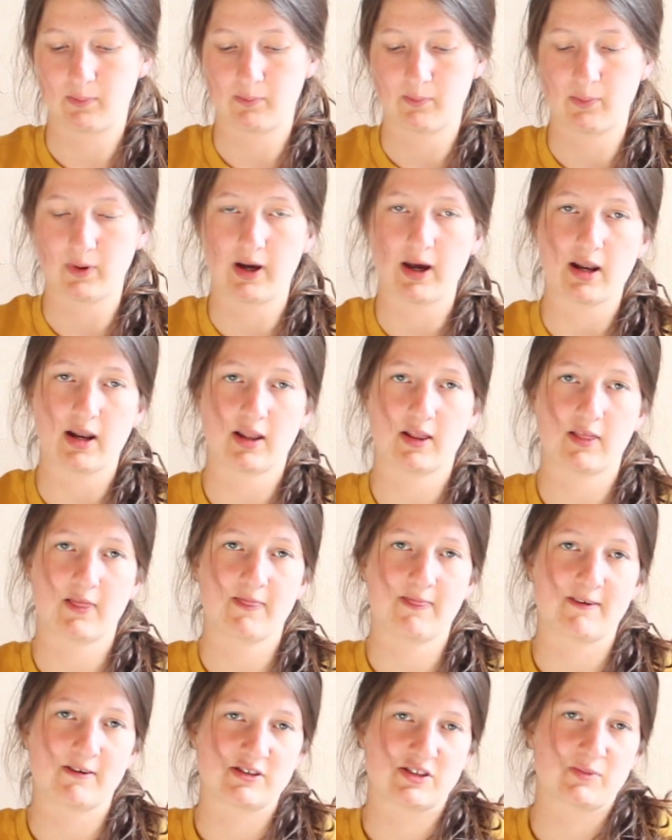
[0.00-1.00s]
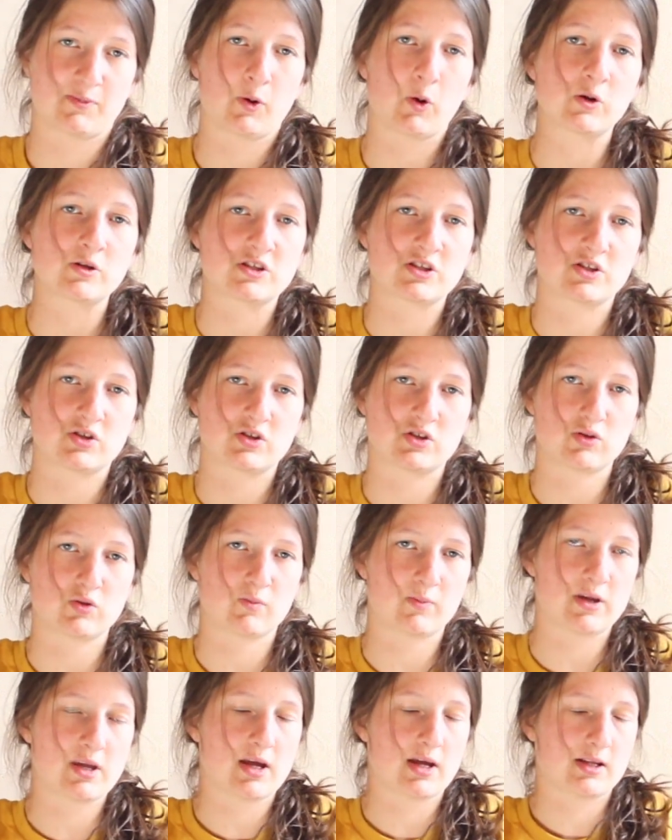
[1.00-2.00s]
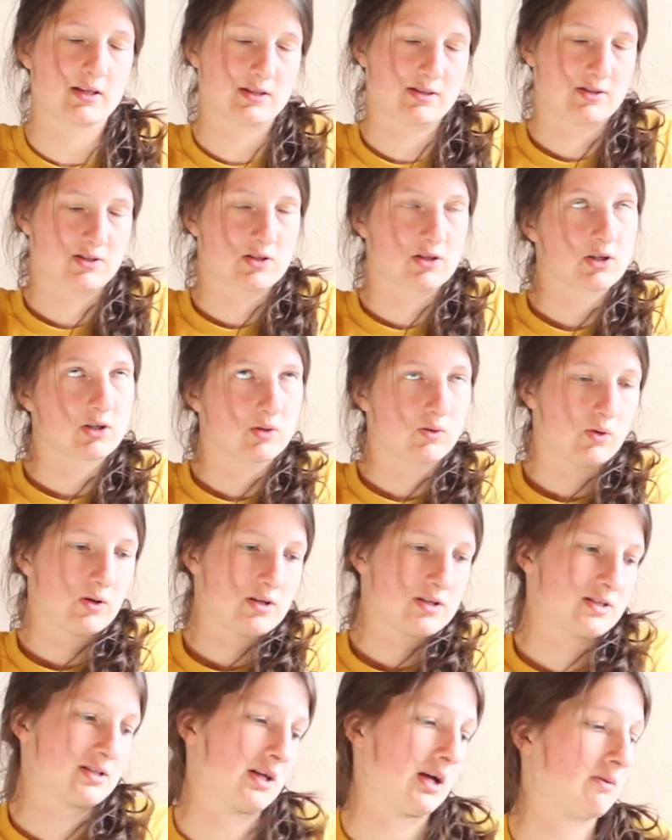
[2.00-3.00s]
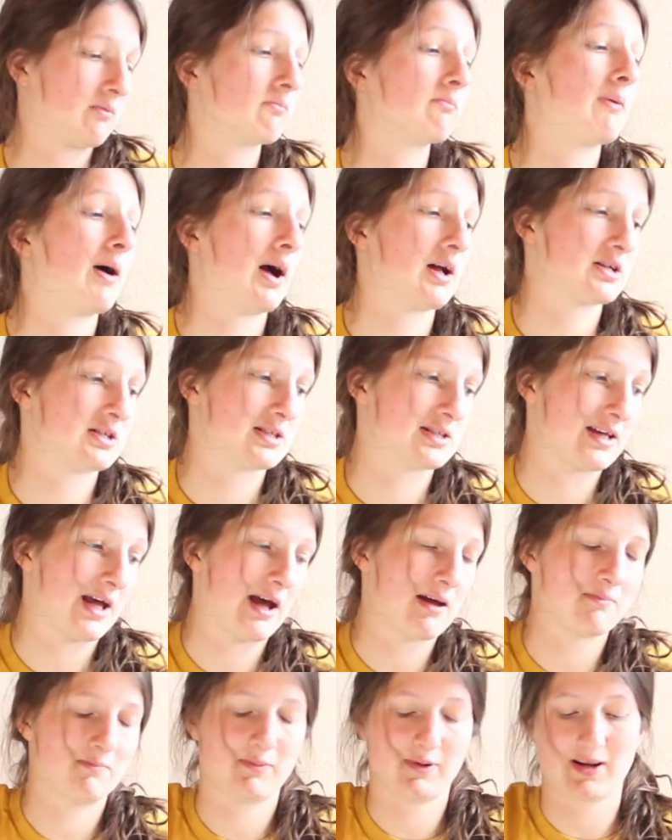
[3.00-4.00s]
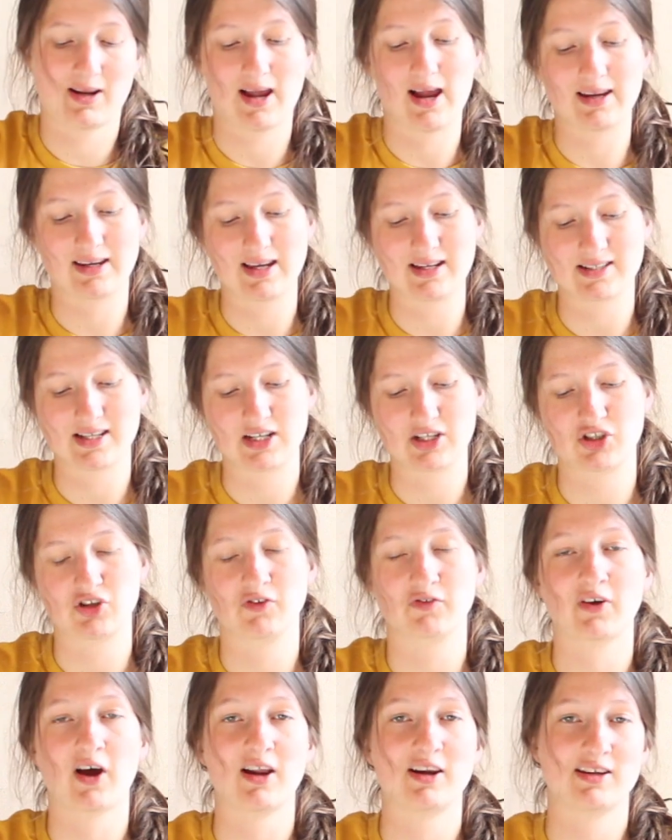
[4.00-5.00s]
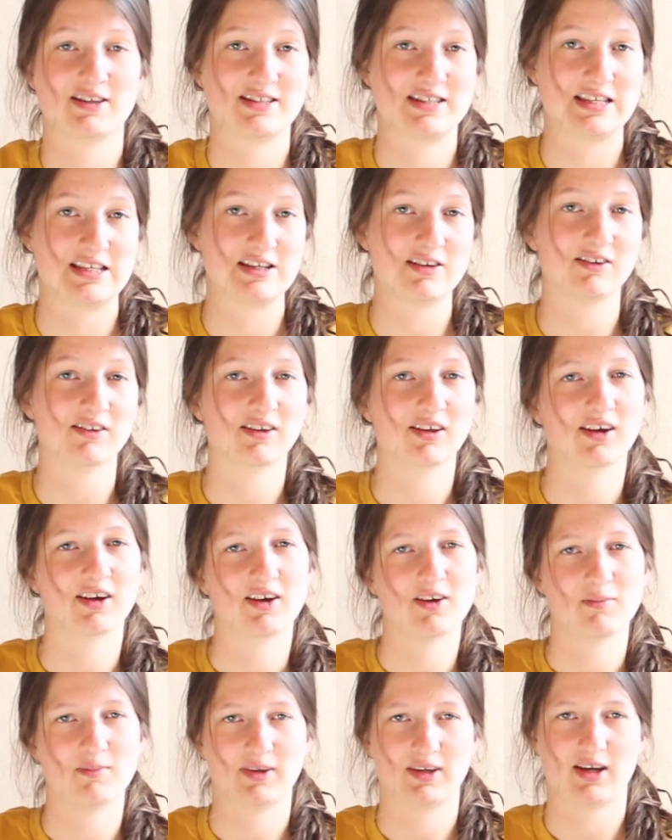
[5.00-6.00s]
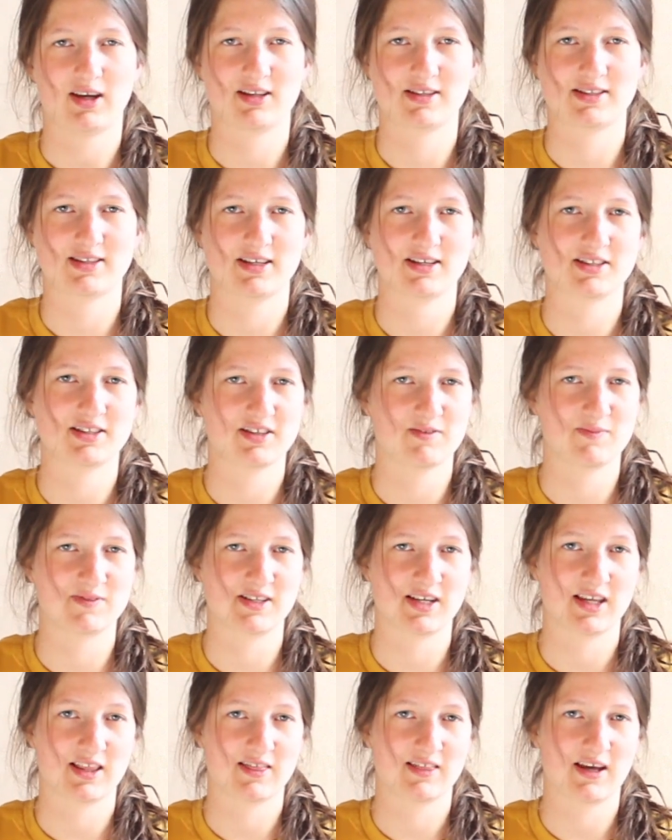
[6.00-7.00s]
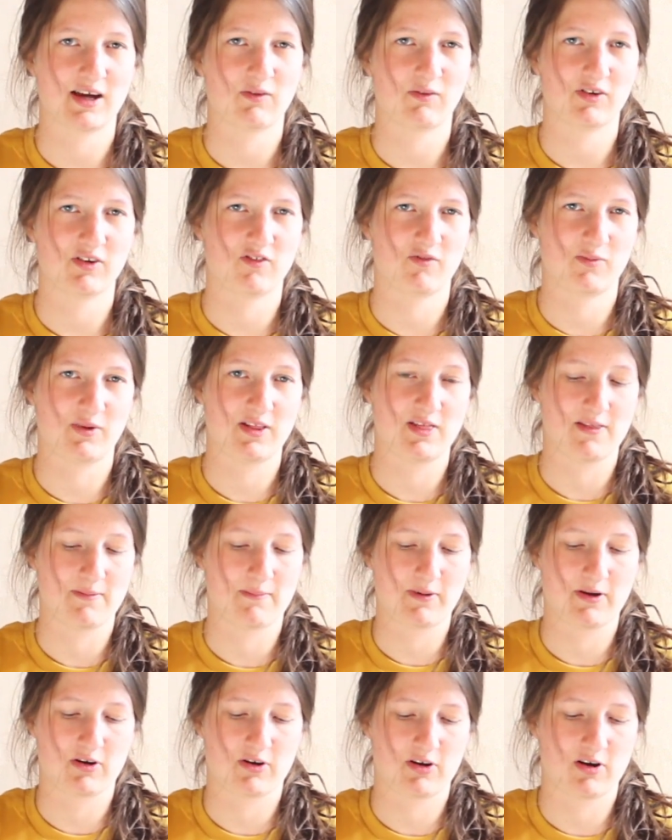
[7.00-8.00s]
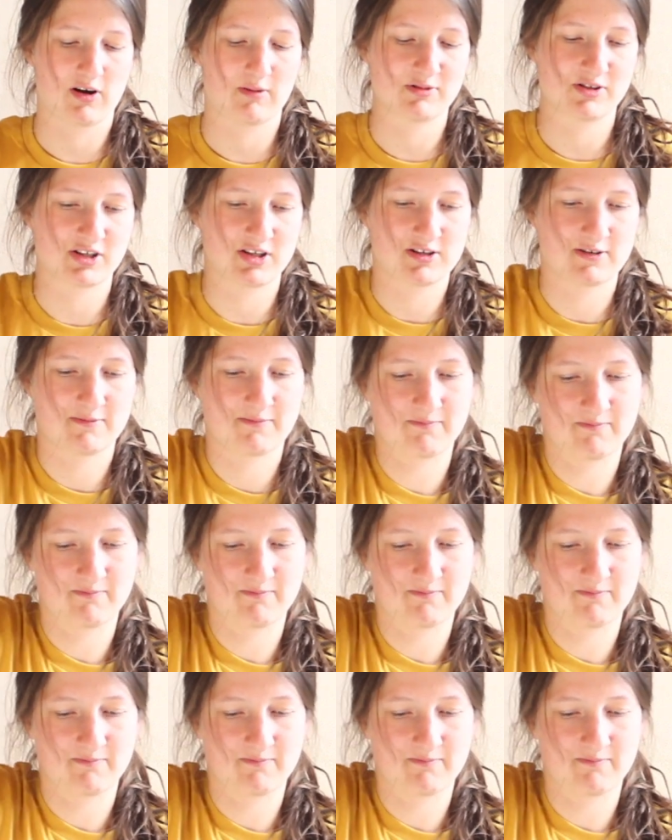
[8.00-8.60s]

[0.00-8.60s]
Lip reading: but they're supposed to be a turquoise that matches that, but I guess I should have gotten a teal because it seems like that would have been the better option.